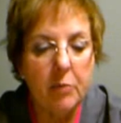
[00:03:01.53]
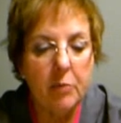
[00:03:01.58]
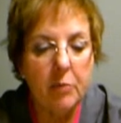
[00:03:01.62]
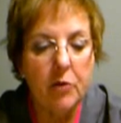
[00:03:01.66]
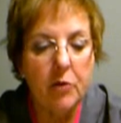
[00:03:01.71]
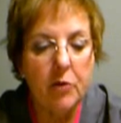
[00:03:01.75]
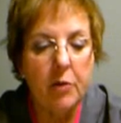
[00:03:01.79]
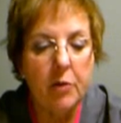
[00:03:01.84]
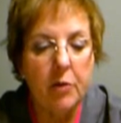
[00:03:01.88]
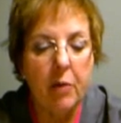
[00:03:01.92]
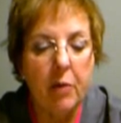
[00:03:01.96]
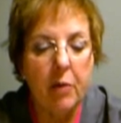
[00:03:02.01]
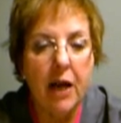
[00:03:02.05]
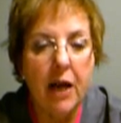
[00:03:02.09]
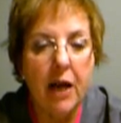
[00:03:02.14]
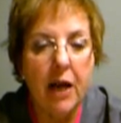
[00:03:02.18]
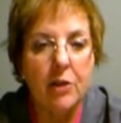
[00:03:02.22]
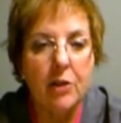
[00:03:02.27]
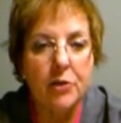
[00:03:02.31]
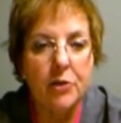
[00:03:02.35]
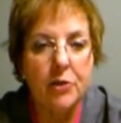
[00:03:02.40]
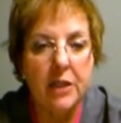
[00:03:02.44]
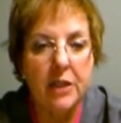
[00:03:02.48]
or the
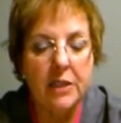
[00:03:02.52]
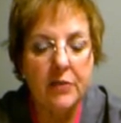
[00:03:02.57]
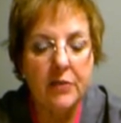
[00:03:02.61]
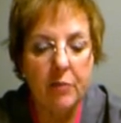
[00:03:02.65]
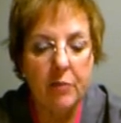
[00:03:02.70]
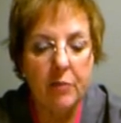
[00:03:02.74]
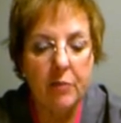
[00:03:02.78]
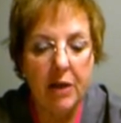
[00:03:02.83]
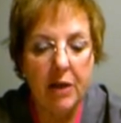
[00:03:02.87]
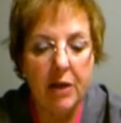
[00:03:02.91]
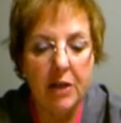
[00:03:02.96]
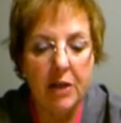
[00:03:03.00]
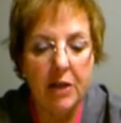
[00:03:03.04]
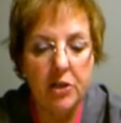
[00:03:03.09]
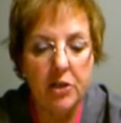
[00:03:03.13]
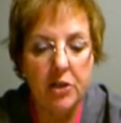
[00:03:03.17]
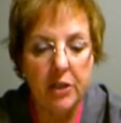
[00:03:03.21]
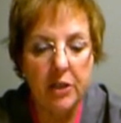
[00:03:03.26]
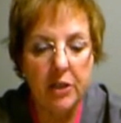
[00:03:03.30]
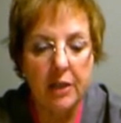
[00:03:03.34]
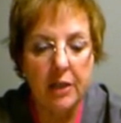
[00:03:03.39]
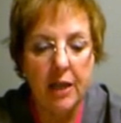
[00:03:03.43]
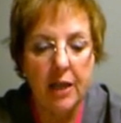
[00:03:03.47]

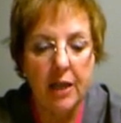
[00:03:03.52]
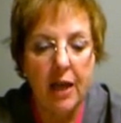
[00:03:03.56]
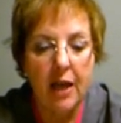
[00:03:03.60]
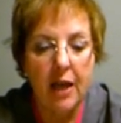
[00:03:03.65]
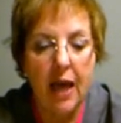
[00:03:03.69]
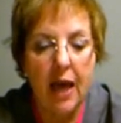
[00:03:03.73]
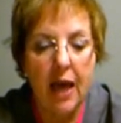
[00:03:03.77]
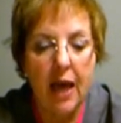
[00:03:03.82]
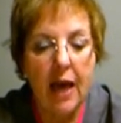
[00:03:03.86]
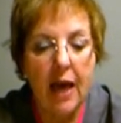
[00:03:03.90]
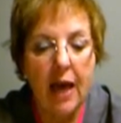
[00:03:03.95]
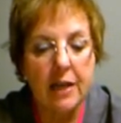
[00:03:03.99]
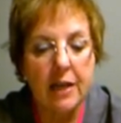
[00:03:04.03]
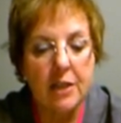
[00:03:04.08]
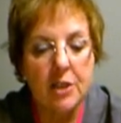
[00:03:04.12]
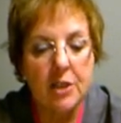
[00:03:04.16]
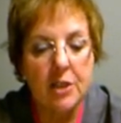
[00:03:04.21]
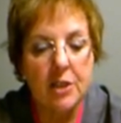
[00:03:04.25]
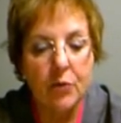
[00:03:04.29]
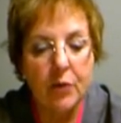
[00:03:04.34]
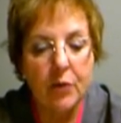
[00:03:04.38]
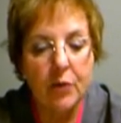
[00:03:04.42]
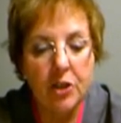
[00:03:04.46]
biotransformation and
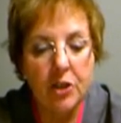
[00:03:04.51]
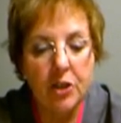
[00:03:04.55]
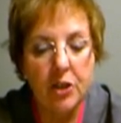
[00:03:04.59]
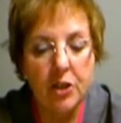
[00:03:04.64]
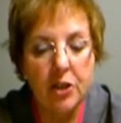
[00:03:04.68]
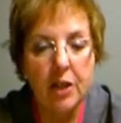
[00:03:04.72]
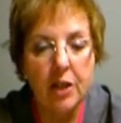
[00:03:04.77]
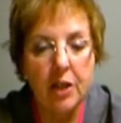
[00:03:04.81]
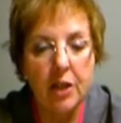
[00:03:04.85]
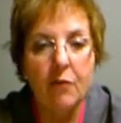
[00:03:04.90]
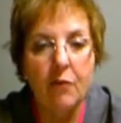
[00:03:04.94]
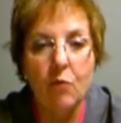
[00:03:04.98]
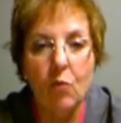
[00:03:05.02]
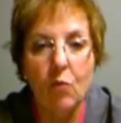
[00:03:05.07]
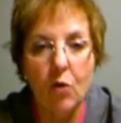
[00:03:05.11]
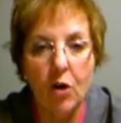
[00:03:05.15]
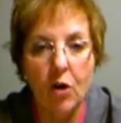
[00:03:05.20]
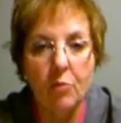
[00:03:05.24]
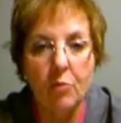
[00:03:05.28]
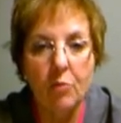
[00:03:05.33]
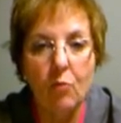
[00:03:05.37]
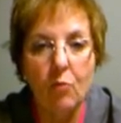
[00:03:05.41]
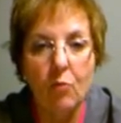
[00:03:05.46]
excretion of
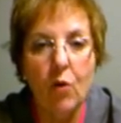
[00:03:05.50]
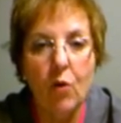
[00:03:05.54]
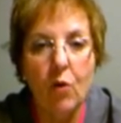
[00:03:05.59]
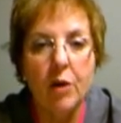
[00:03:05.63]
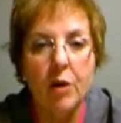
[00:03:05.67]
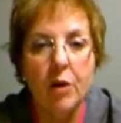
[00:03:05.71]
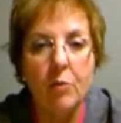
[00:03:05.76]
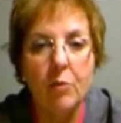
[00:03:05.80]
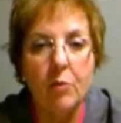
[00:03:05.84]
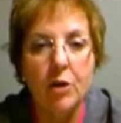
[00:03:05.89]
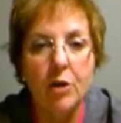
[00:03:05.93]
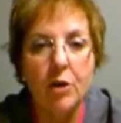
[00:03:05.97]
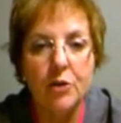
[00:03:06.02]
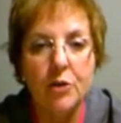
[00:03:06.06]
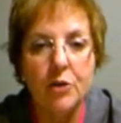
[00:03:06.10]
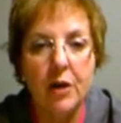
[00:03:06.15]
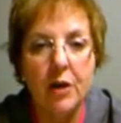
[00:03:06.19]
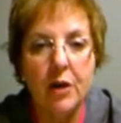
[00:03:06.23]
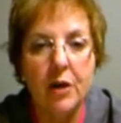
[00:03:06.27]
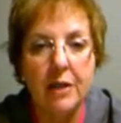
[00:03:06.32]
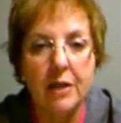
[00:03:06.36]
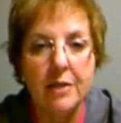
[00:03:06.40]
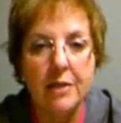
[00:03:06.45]
one or more
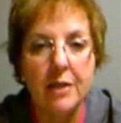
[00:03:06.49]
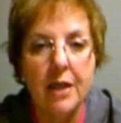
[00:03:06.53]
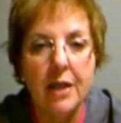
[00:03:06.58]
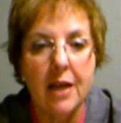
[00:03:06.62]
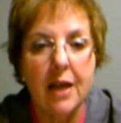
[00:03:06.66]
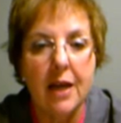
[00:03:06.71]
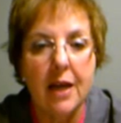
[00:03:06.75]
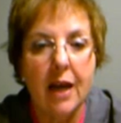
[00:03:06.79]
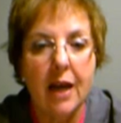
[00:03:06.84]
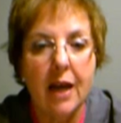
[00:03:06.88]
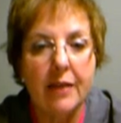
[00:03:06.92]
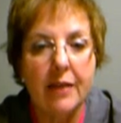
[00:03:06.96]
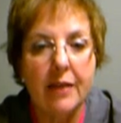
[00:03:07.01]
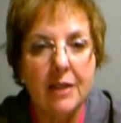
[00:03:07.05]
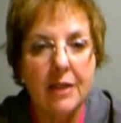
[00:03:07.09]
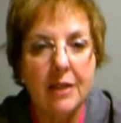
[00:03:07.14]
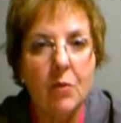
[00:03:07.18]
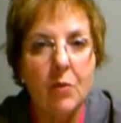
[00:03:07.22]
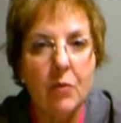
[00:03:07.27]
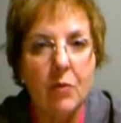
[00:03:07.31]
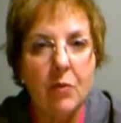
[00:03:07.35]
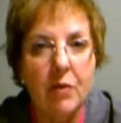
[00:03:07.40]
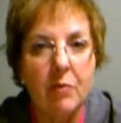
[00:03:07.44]
drugs. And
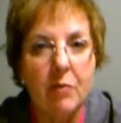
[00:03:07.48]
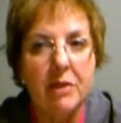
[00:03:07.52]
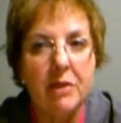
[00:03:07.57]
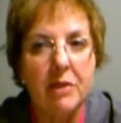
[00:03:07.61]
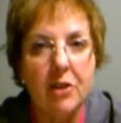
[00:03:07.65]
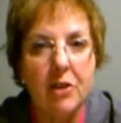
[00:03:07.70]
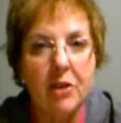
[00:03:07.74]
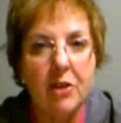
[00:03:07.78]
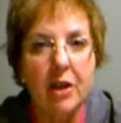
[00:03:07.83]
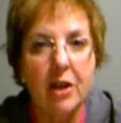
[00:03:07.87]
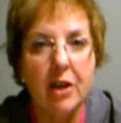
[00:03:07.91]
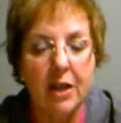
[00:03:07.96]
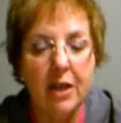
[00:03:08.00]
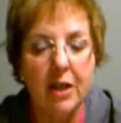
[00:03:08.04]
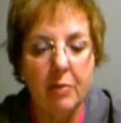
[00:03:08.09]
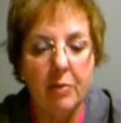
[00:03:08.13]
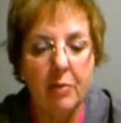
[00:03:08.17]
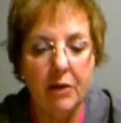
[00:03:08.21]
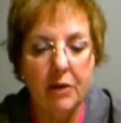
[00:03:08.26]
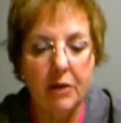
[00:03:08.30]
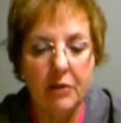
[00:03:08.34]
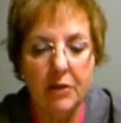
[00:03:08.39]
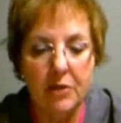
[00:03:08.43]
that's what we've been talking
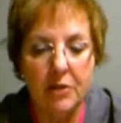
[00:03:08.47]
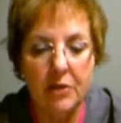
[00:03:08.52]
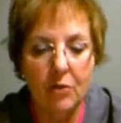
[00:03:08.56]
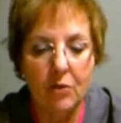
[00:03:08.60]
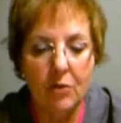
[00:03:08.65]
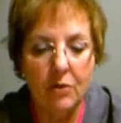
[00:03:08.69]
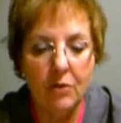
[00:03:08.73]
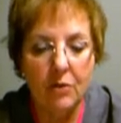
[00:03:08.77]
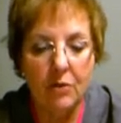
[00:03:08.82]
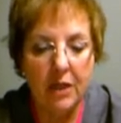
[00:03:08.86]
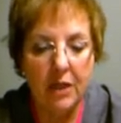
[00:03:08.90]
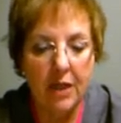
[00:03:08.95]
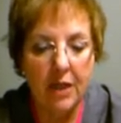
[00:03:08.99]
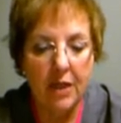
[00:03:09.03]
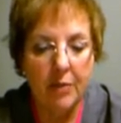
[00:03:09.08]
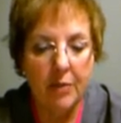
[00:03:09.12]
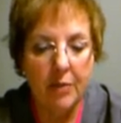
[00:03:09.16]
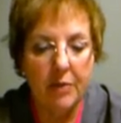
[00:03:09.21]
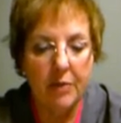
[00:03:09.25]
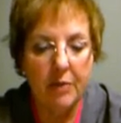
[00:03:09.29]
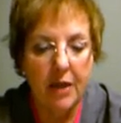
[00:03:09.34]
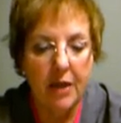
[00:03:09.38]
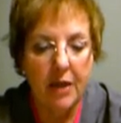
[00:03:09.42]
about this whole
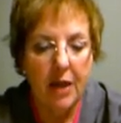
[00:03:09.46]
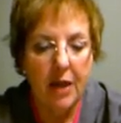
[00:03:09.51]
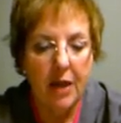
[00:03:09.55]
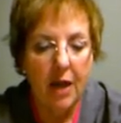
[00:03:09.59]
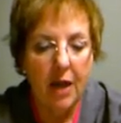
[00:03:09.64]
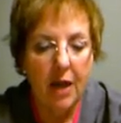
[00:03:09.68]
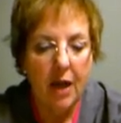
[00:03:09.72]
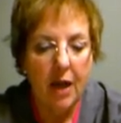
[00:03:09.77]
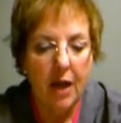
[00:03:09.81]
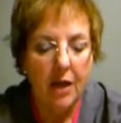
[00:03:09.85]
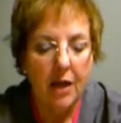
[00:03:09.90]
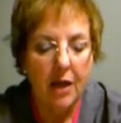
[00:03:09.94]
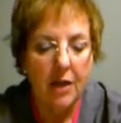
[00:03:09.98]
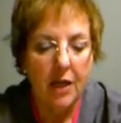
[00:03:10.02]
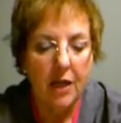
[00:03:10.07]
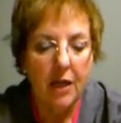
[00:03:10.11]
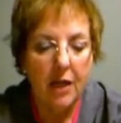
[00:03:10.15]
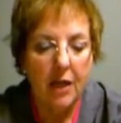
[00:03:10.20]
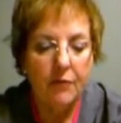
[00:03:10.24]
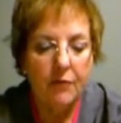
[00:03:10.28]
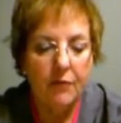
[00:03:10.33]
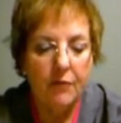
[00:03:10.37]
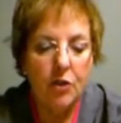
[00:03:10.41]
time.
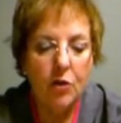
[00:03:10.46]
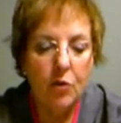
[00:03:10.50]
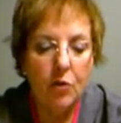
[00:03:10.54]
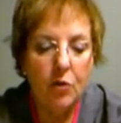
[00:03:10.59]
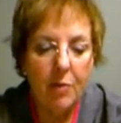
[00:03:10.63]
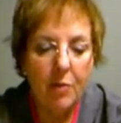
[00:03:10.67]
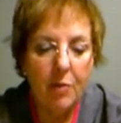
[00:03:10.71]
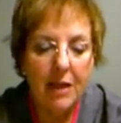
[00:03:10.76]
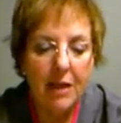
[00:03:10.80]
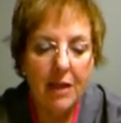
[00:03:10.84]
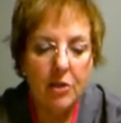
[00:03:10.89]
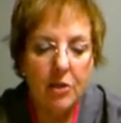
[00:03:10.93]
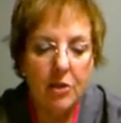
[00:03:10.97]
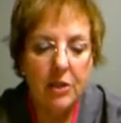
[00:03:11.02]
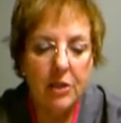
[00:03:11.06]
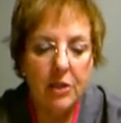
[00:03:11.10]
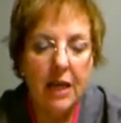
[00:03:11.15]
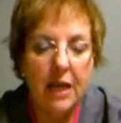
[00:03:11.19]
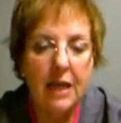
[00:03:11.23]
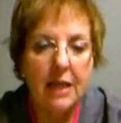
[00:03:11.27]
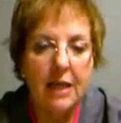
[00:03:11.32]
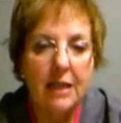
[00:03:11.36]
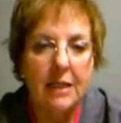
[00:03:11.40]
If two meds are
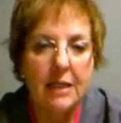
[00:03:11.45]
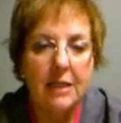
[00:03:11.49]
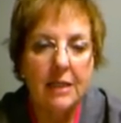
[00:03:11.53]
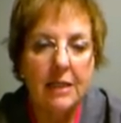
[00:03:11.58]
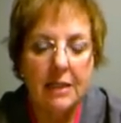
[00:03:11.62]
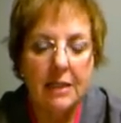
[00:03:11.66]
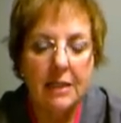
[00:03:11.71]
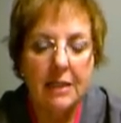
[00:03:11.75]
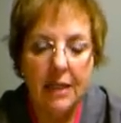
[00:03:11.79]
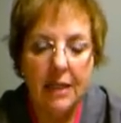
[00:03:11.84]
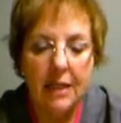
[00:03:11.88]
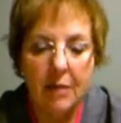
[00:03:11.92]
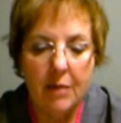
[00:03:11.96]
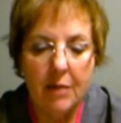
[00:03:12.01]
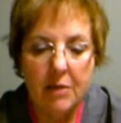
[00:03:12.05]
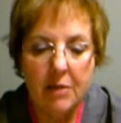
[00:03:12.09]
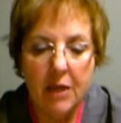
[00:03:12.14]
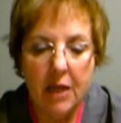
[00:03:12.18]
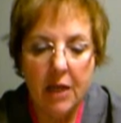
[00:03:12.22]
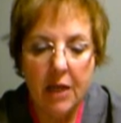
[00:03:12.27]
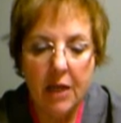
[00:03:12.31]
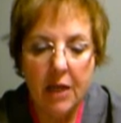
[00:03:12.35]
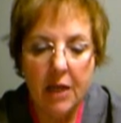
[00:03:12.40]
taken at the same
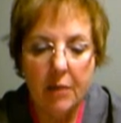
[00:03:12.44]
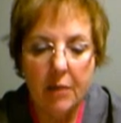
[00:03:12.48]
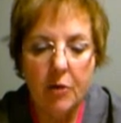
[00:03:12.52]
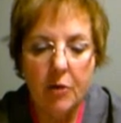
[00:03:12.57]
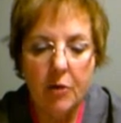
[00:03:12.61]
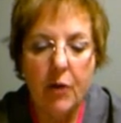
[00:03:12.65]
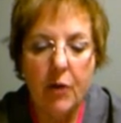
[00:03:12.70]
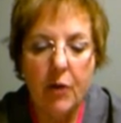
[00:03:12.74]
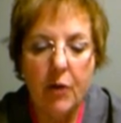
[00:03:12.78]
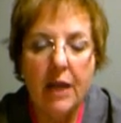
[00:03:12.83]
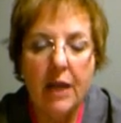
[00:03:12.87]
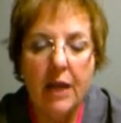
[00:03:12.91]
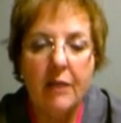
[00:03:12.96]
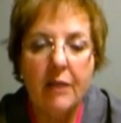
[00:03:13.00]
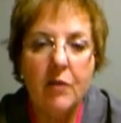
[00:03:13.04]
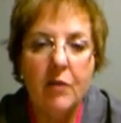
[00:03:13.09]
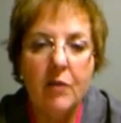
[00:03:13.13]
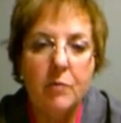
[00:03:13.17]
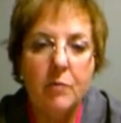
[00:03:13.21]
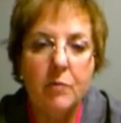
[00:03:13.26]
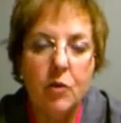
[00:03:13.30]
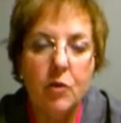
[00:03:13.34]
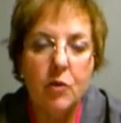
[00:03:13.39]
time, the rate of
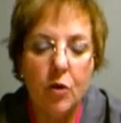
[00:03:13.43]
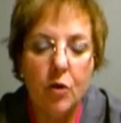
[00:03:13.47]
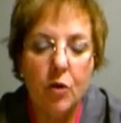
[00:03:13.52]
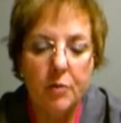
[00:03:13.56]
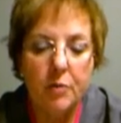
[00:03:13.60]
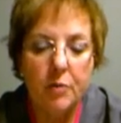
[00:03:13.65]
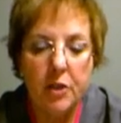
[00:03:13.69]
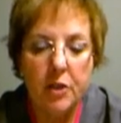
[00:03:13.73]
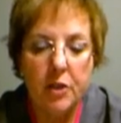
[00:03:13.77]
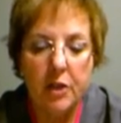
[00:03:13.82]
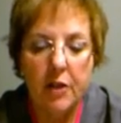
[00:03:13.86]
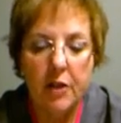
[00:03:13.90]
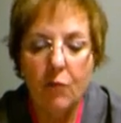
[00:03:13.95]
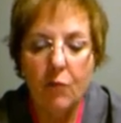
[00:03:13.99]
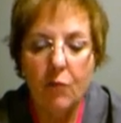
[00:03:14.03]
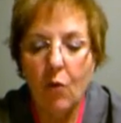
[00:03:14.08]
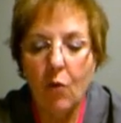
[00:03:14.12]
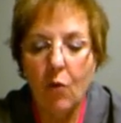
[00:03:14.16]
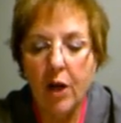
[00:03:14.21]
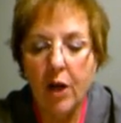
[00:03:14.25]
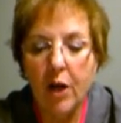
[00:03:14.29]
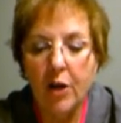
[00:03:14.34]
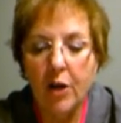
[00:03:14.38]
absorption of
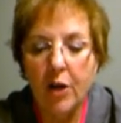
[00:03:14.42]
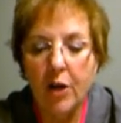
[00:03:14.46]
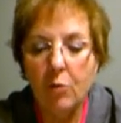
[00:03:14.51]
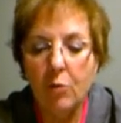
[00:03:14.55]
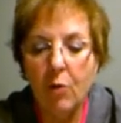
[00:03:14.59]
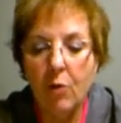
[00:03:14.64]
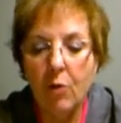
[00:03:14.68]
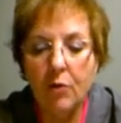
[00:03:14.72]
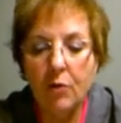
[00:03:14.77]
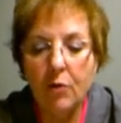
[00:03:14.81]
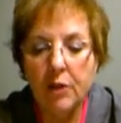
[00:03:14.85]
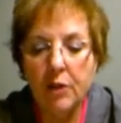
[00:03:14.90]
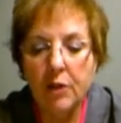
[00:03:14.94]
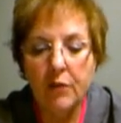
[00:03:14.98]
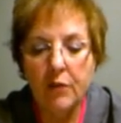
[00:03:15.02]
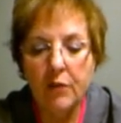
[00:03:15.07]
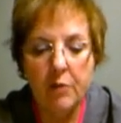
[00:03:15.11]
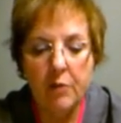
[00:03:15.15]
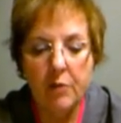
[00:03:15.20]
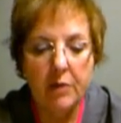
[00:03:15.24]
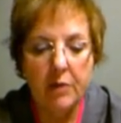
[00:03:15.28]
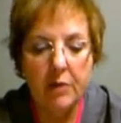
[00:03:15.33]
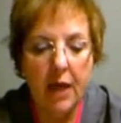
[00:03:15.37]
one or both of
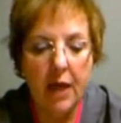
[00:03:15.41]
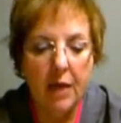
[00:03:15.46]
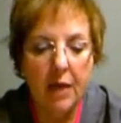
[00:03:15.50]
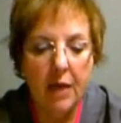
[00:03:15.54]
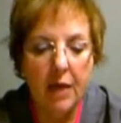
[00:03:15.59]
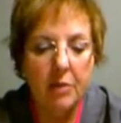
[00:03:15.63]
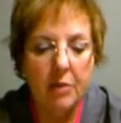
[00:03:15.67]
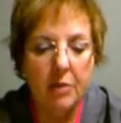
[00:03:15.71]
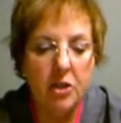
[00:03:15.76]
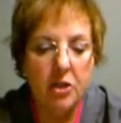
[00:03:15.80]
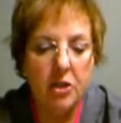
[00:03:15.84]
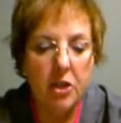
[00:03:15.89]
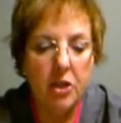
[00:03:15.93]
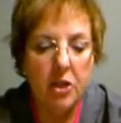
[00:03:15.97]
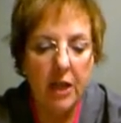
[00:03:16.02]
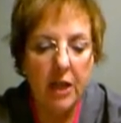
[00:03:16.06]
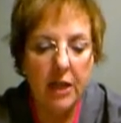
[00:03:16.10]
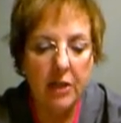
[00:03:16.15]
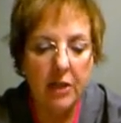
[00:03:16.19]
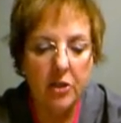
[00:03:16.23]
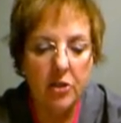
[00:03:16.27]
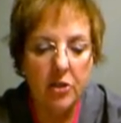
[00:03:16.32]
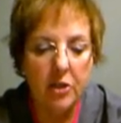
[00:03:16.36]
them can be
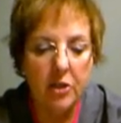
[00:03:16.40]
changed.